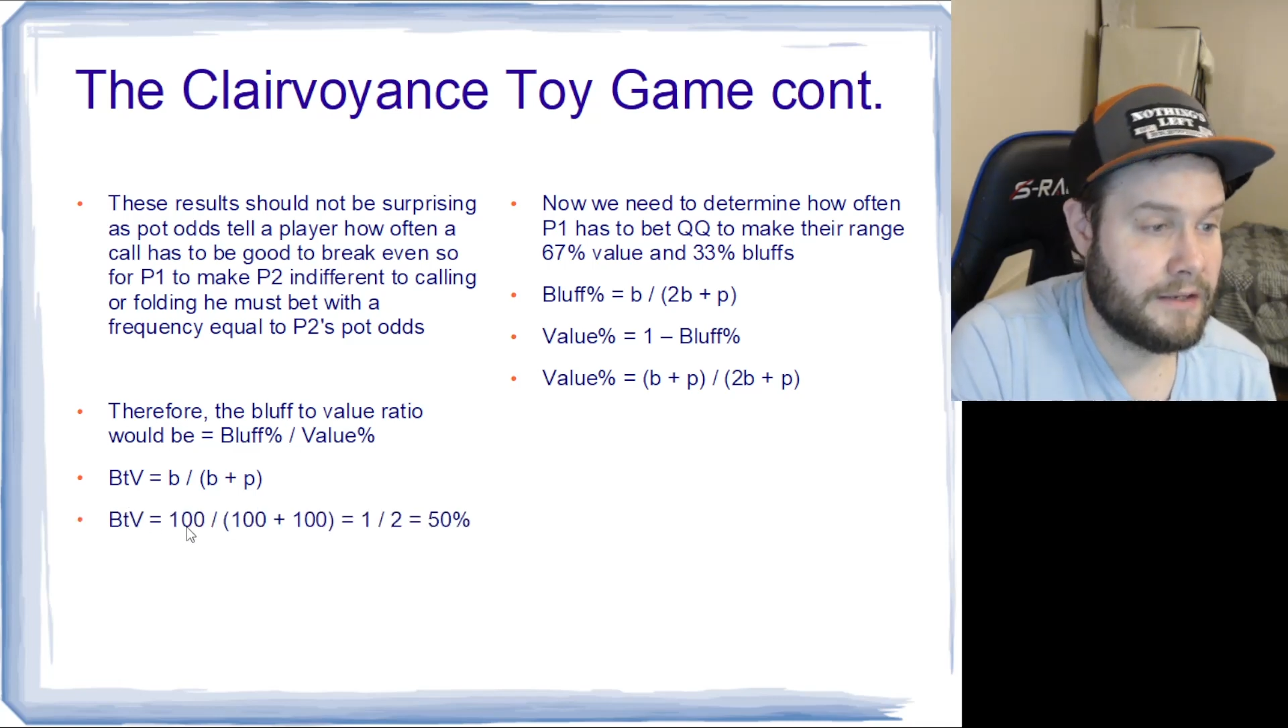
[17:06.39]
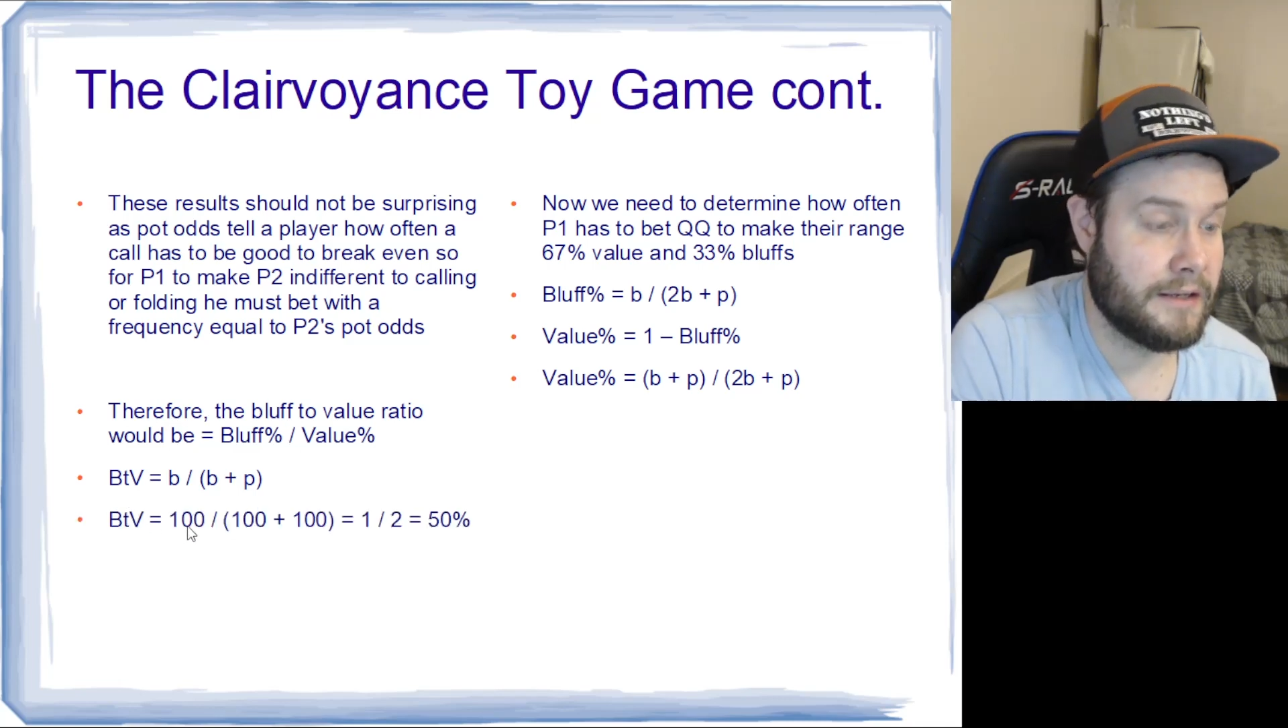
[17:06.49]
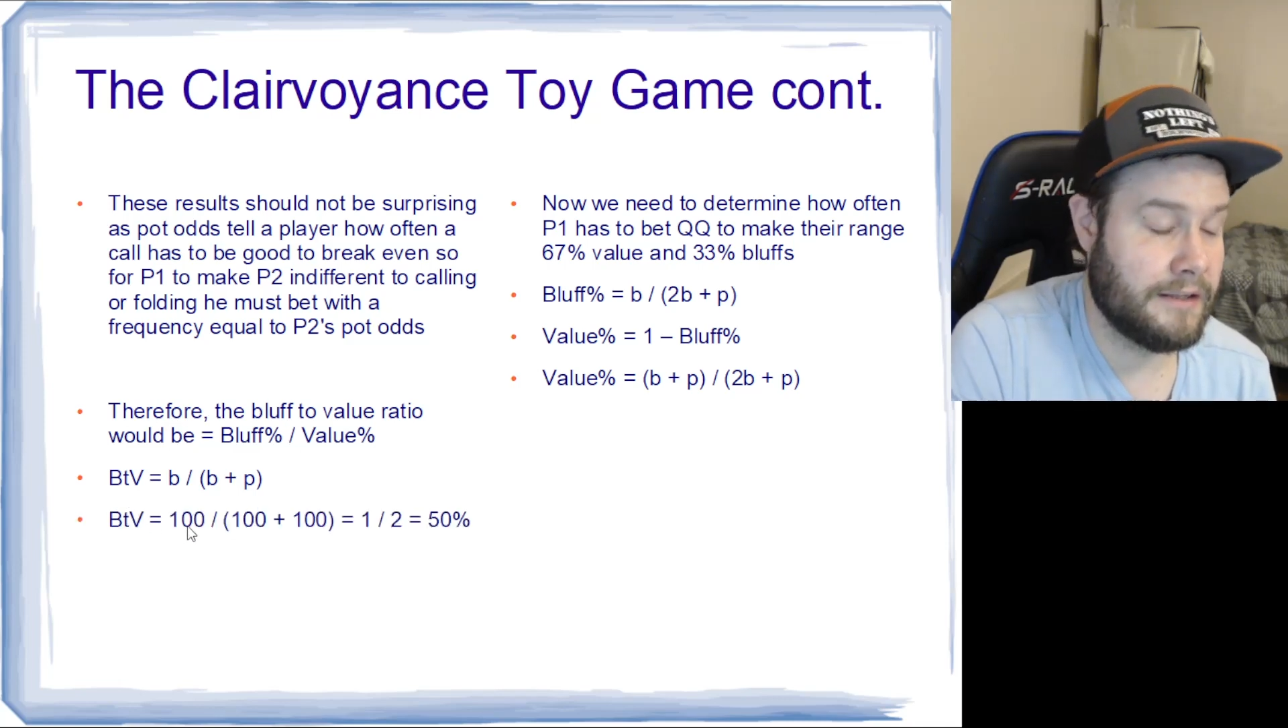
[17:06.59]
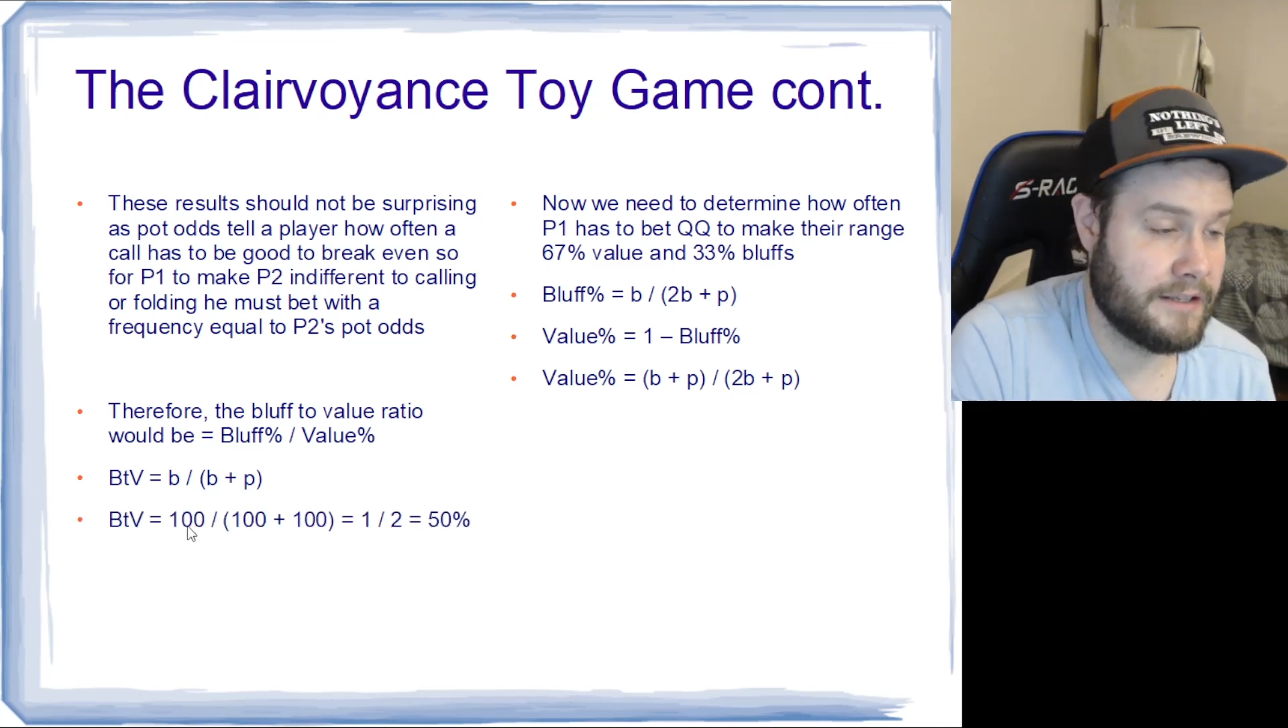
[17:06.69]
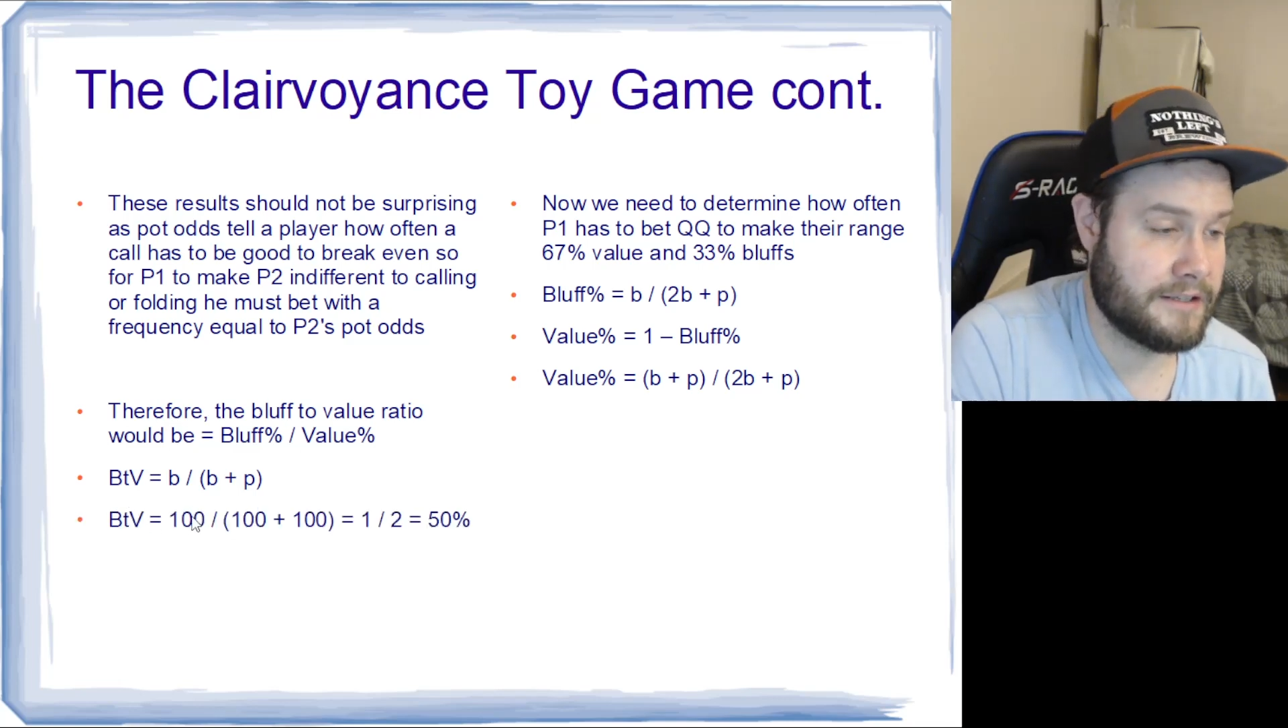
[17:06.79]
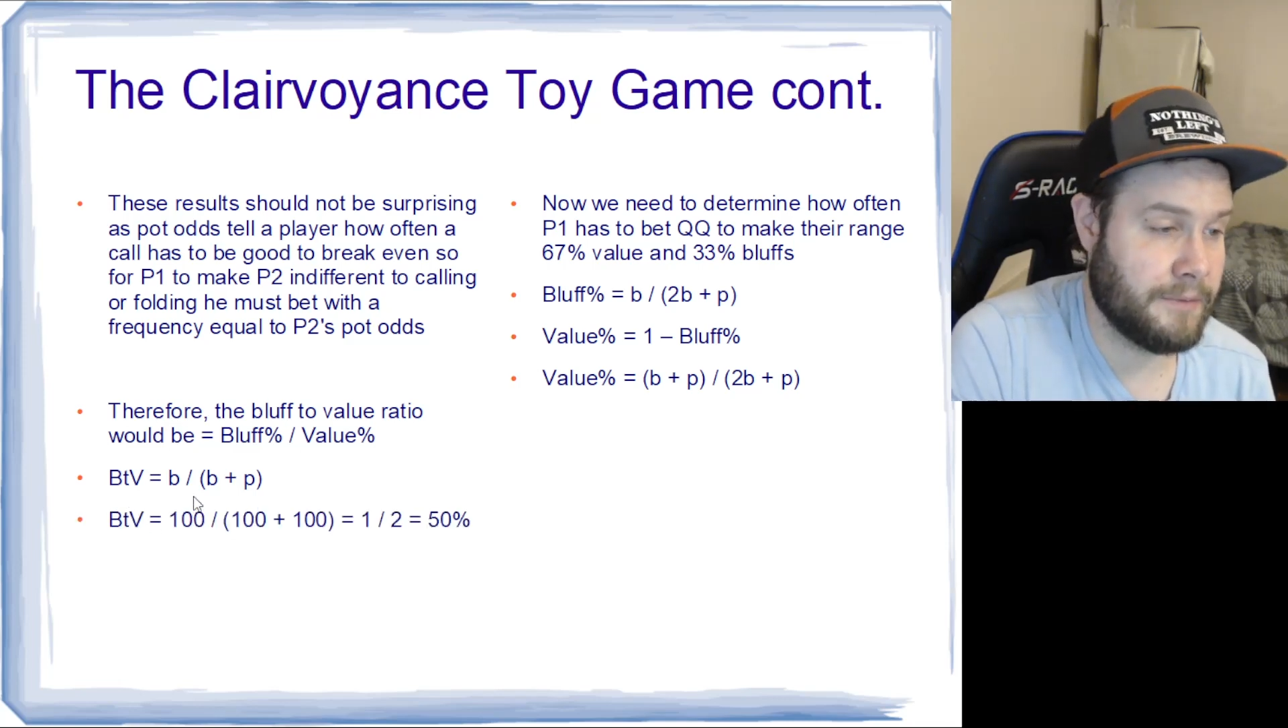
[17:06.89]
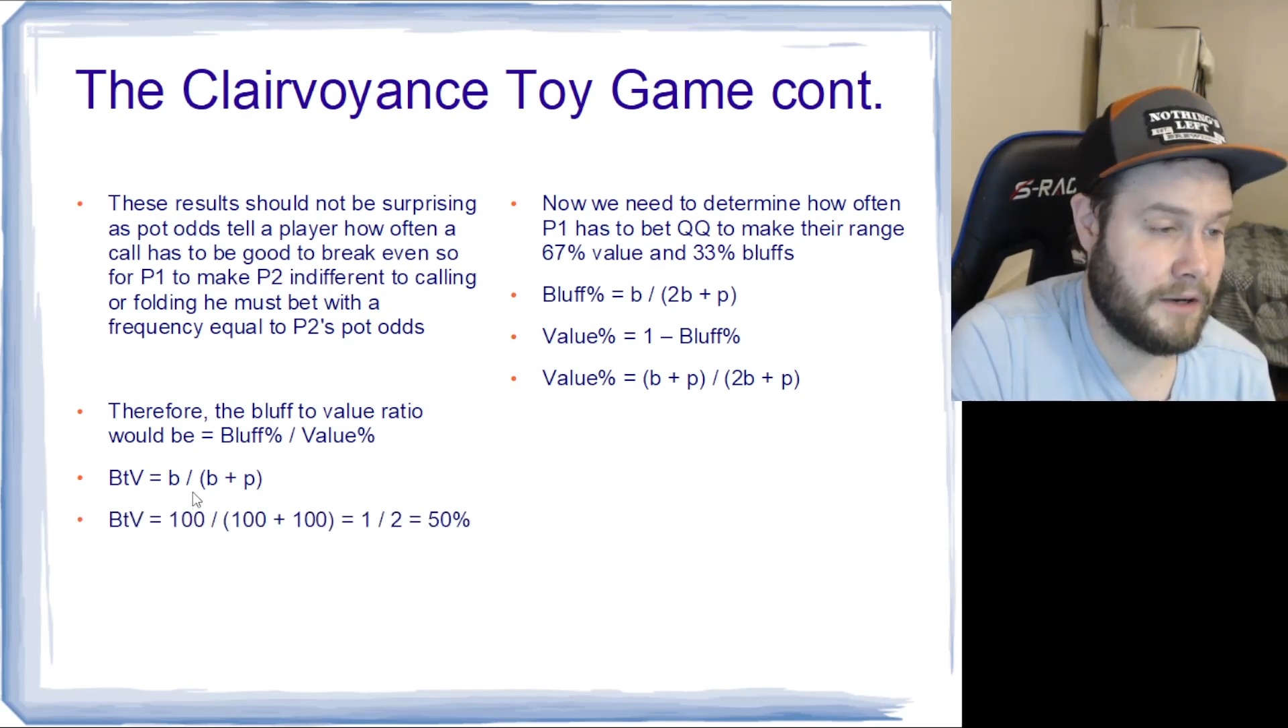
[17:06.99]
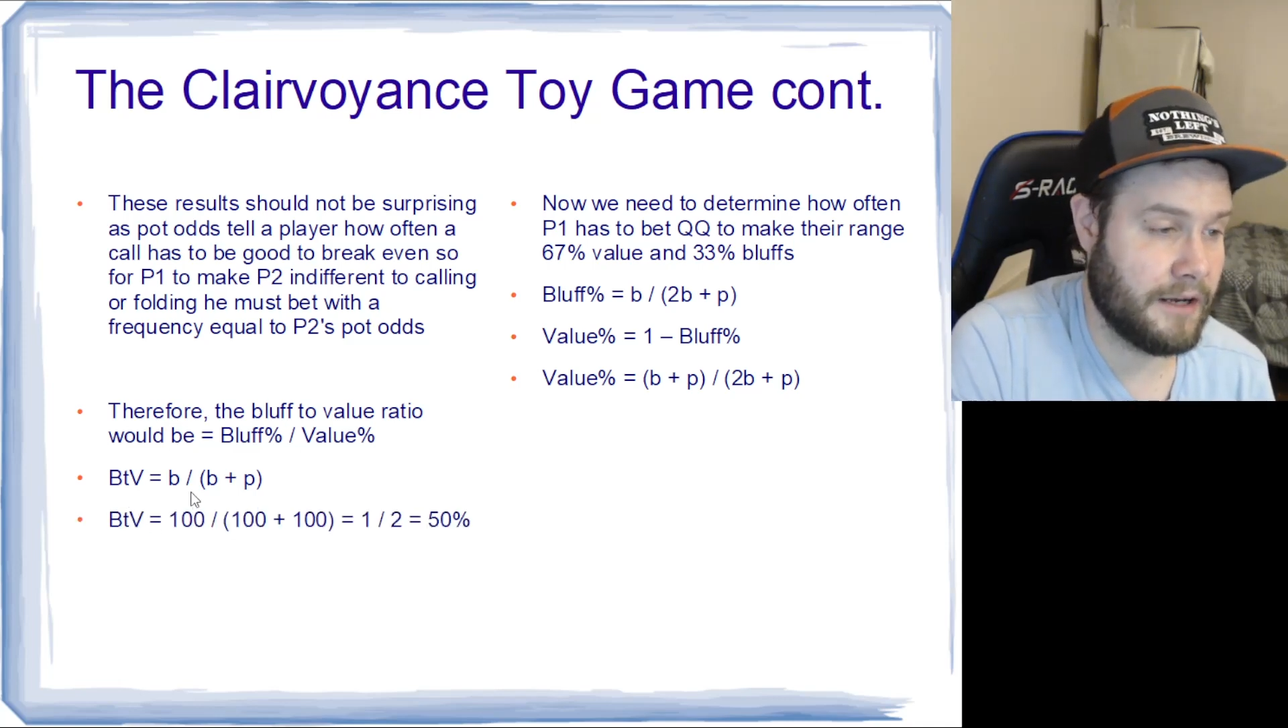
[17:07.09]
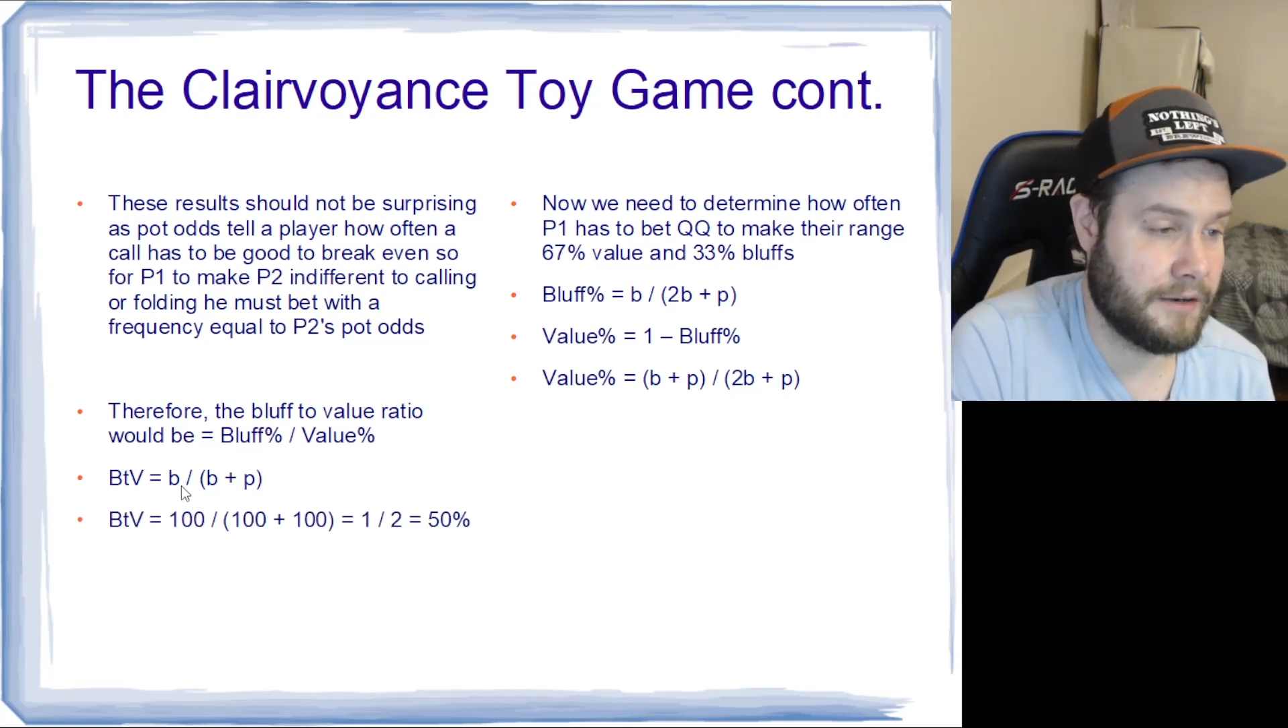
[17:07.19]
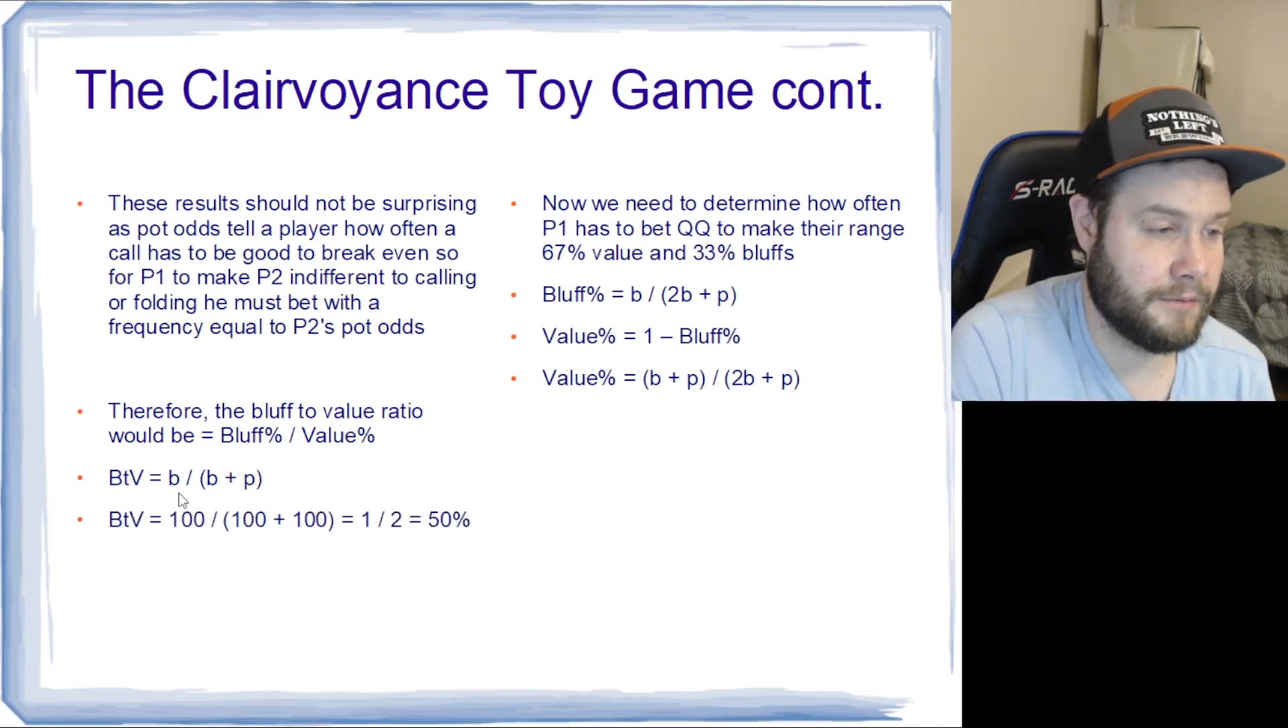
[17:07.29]
in this
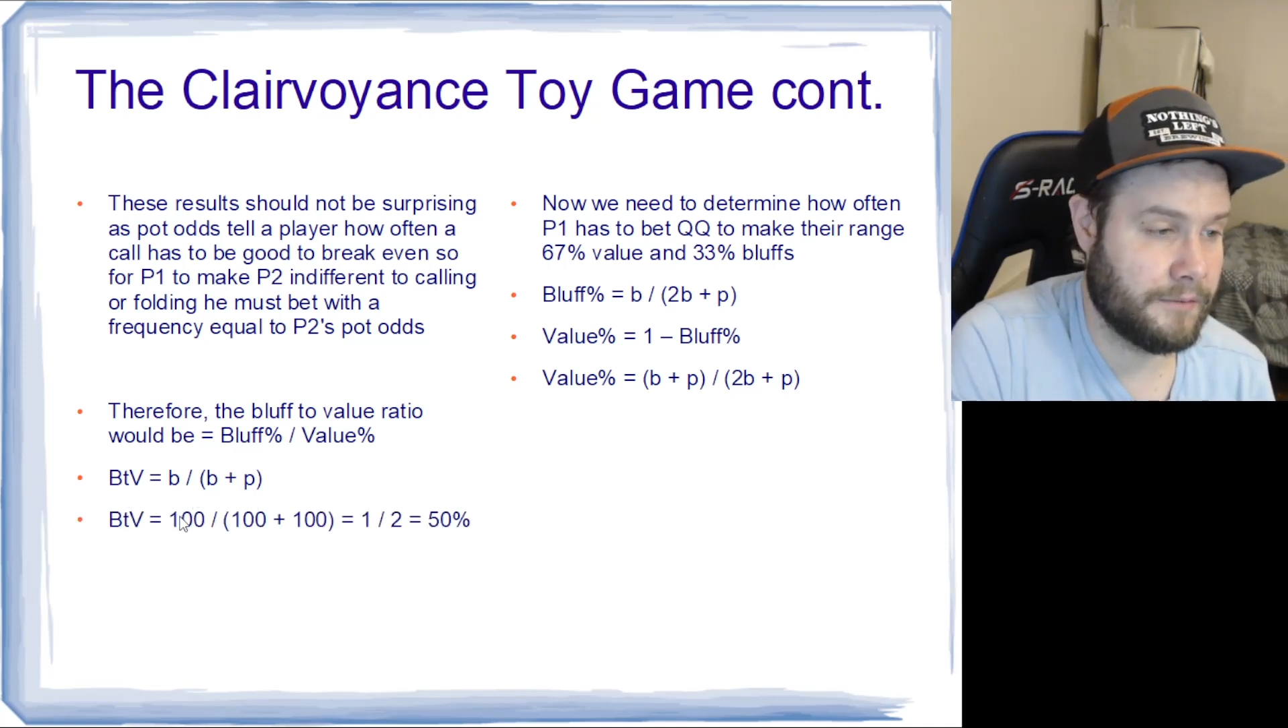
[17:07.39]
spot,